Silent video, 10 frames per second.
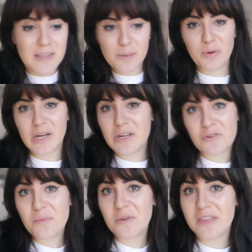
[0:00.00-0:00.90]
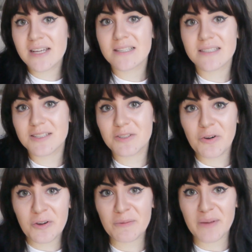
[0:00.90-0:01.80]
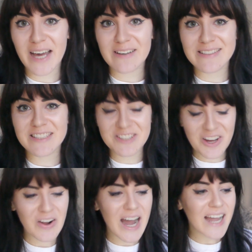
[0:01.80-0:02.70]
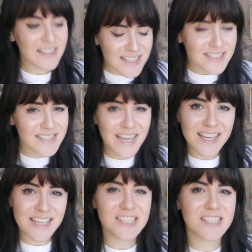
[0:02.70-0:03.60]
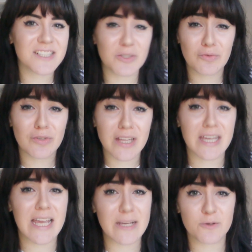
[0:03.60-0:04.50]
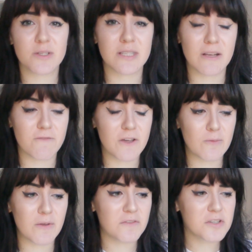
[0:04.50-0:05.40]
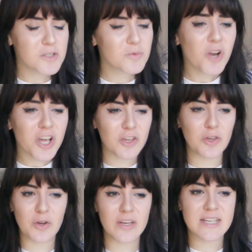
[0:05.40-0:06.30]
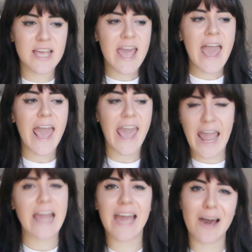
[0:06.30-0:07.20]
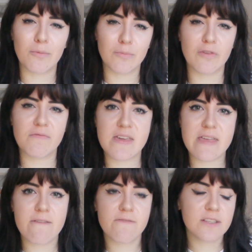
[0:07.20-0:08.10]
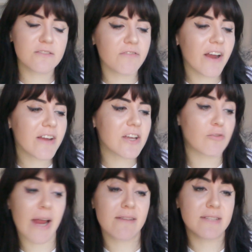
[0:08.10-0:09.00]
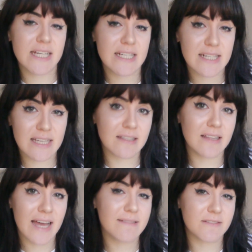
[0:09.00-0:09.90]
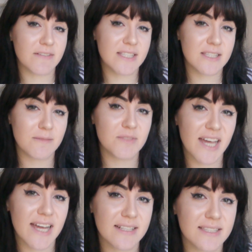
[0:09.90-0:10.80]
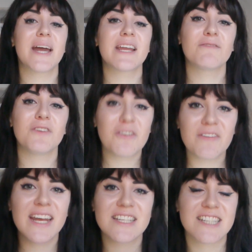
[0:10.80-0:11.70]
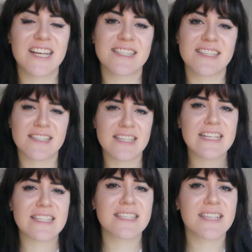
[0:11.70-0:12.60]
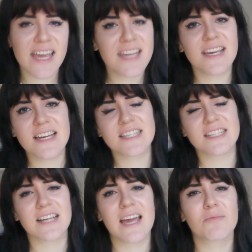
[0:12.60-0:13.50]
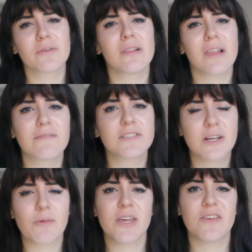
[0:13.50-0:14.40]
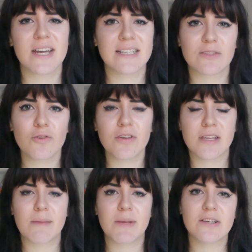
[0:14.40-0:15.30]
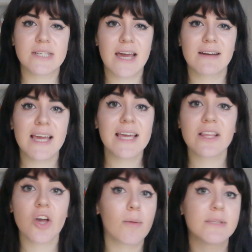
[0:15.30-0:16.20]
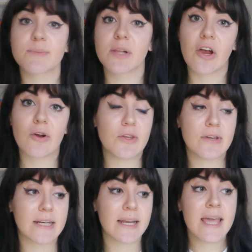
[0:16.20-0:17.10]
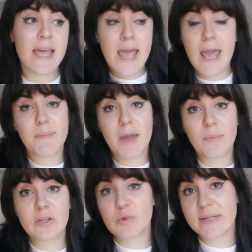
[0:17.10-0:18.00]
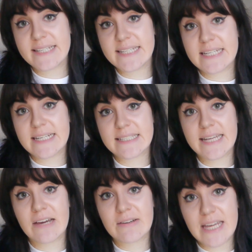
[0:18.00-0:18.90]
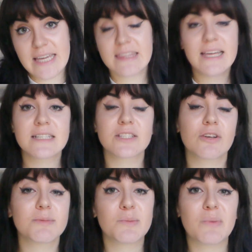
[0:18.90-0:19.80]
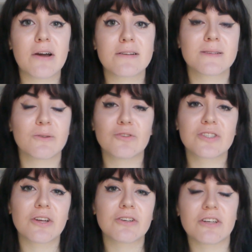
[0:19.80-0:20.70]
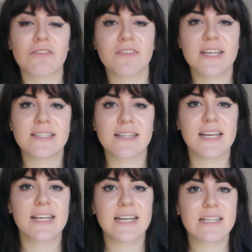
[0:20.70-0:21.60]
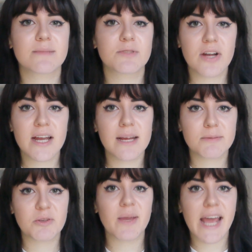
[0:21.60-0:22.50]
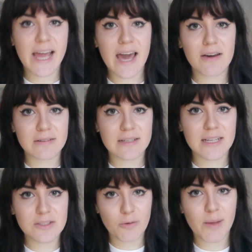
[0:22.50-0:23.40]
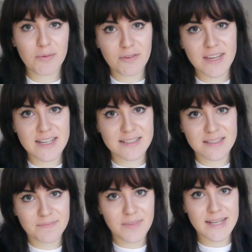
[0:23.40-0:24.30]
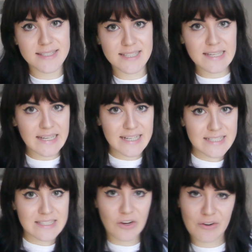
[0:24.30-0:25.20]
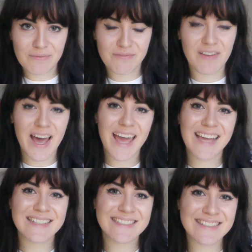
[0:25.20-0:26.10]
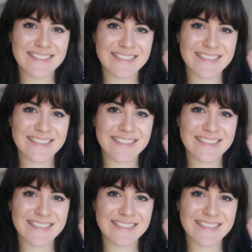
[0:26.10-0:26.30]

they're pretty normal things to talk about. So I think Skate Kitchen is a really interesting film if you just want a good hangout movie that feels very grounded in the lives of its subjects. But if you've had a chance to see Skate Kitchen, I would love to know what you guys thought. You can let me know down in the comments below, or you can hit me up on Twitter, details down in that description box. Also, don't forget to like and subscribe so we can hang out and talk about movies. I'll see you guys soon. Bye!